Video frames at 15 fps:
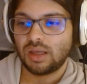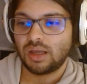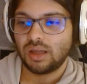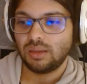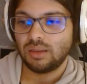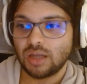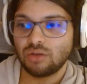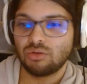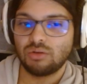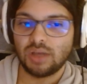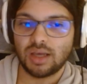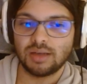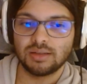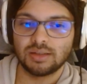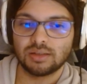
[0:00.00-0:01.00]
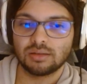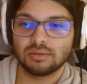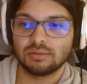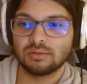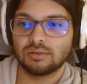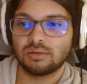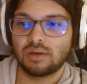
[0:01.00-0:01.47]
And creates
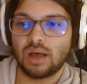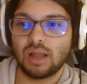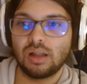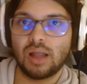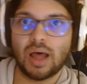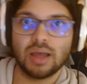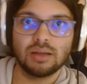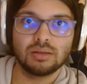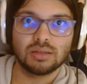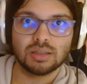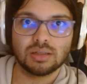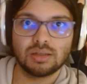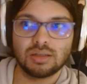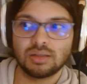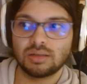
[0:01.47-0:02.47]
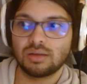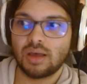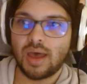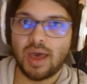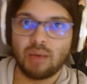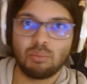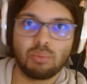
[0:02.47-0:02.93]
alliances,
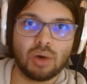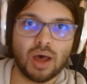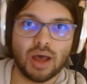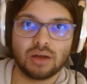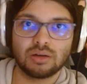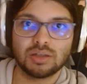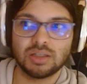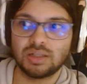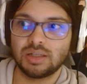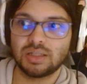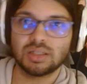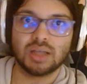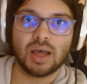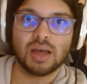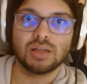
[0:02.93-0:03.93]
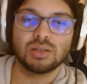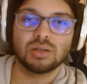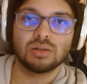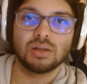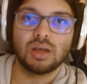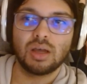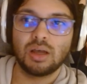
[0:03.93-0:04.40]
empires, it decides
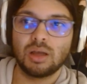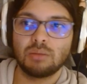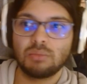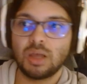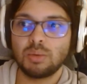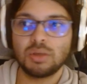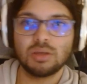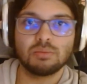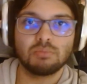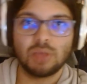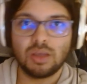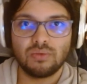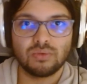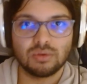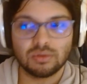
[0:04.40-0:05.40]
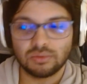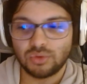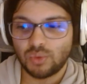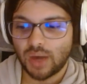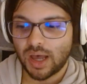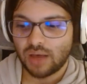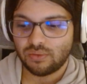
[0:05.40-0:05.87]
on. Maybe even you
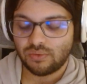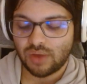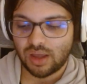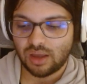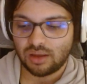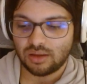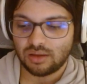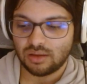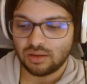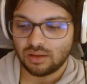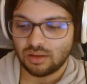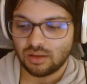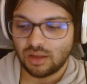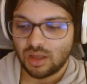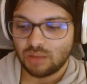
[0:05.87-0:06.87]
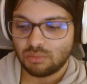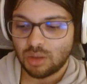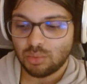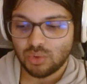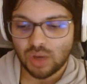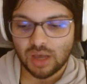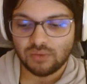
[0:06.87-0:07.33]
have a, uh,
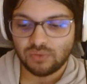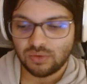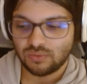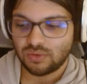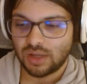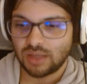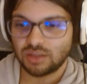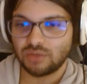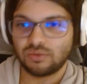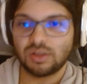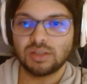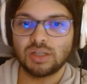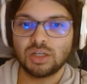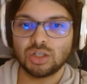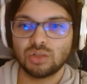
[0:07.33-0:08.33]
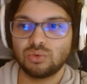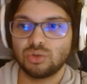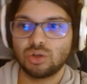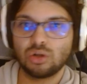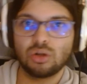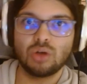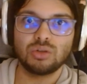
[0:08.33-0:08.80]
maybe you have even a civilization who's
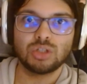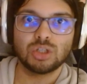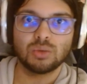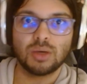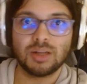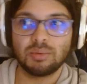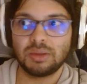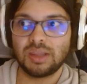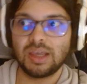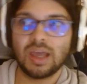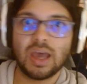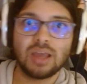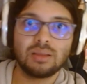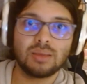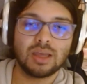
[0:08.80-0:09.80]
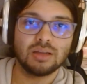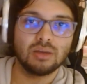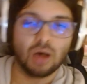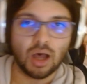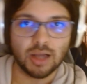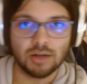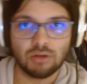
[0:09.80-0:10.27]
close to it, but they hate that
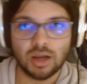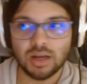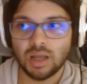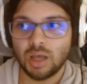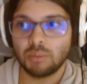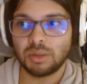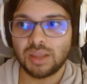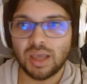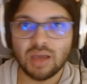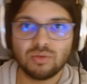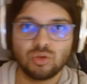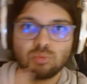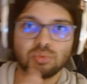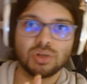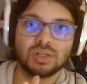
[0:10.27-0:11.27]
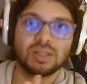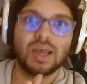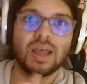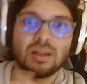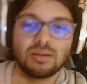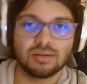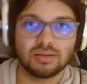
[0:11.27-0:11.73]
god, right? But they have to
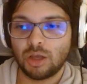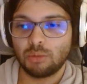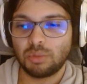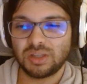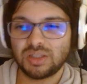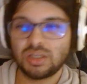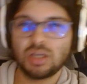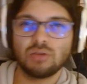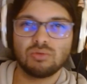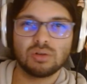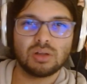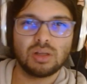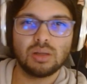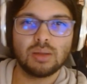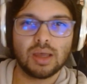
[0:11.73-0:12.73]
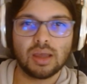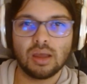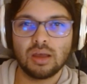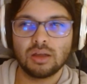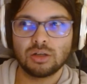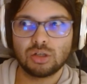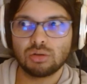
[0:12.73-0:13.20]
pretend, but secretly they
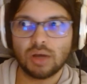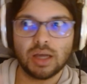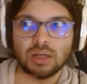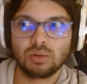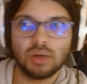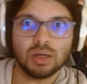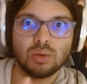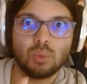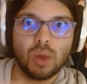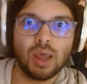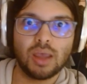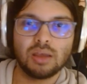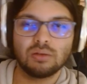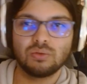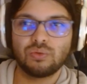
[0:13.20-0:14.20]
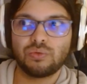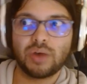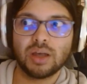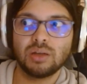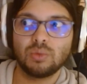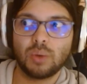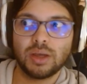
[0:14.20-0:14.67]
try to get away and
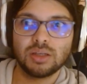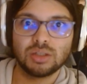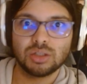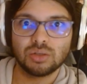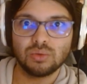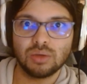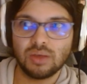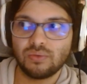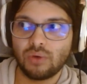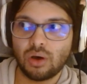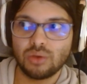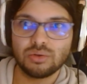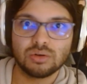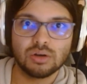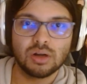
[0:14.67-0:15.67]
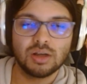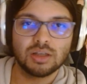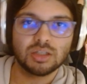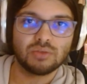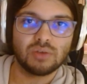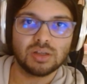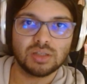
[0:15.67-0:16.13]
find ways to give other
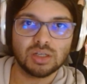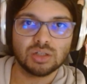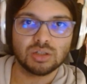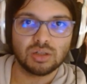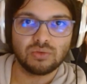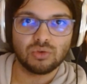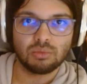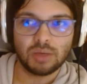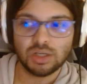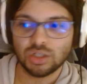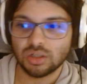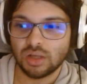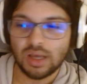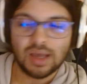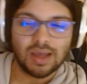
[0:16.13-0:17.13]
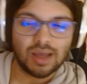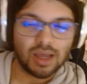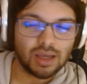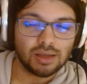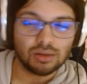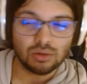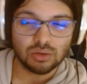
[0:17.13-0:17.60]
civilizations information.
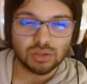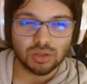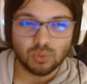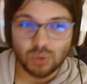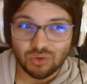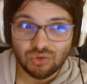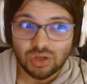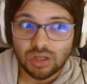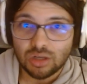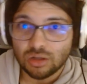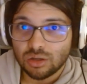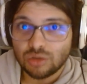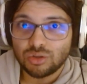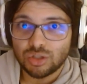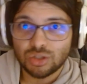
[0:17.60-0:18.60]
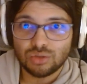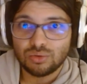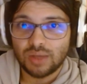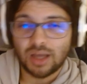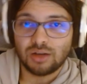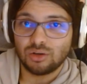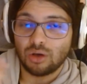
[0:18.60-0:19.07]
Hey, look, so we're really close to
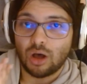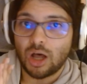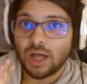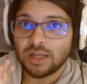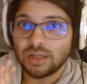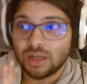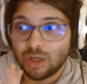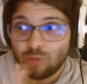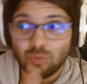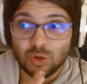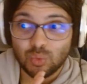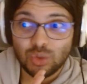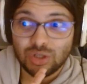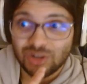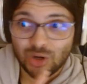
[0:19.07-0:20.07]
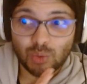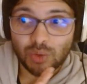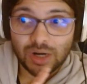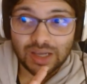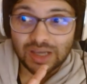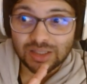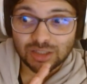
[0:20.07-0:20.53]
that god, but we don't want
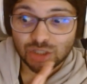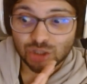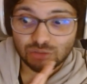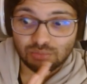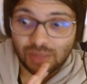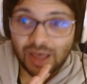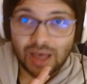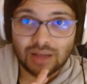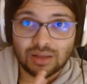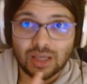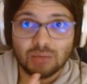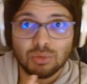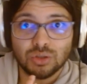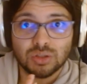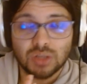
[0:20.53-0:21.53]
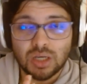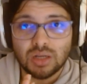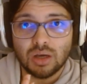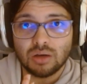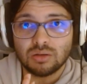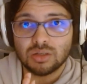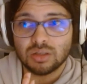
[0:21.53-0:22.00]
to get smacked like
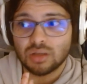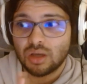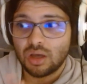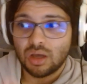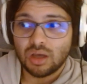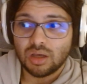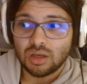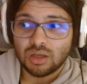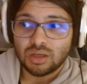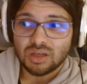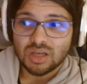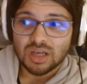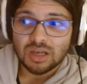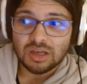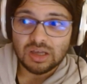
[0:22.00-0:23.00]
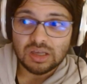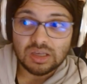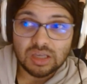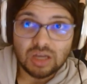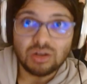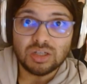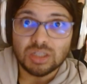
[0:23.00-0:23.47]
mosquitoes.
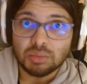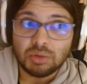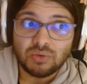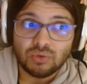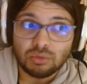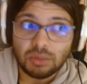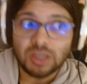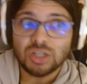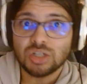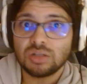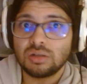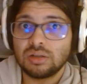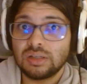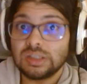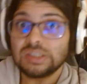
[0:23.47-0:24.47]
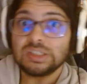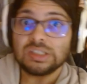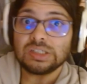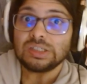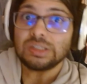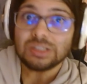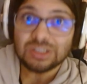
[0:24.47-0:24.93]
Here's some information.
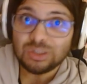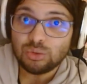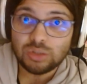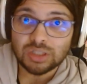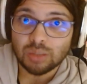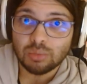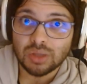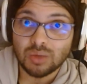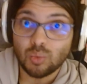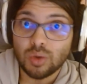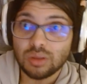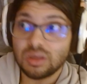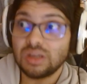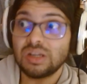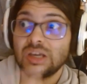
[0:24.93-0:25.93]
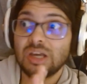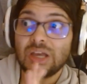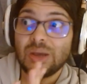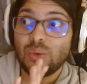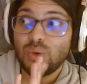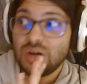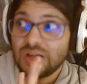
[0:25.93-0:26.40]
Do something with it.
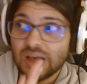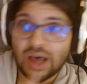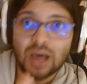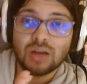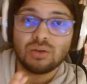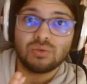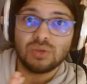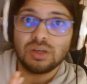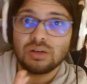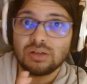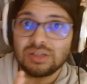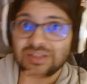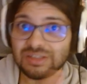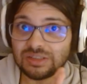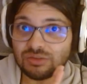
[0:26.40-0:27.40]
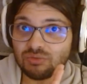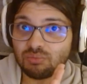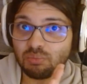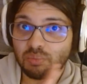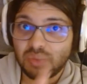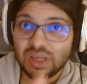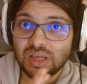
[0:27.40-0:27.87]
We're kind of here in a
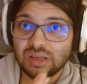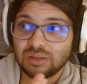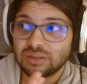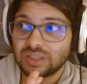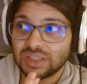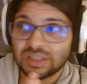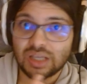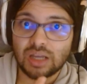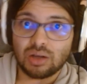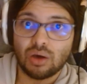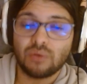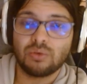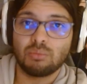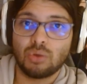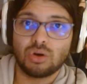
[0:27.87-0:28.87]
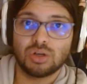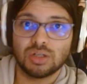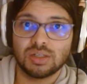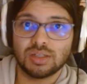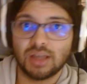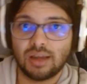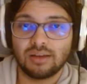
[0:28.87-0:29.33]
big state of
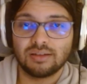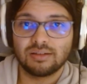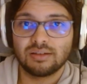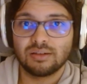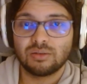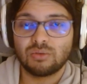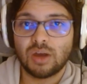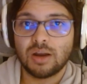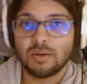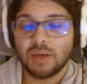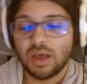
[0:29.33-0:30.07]
emergency, right?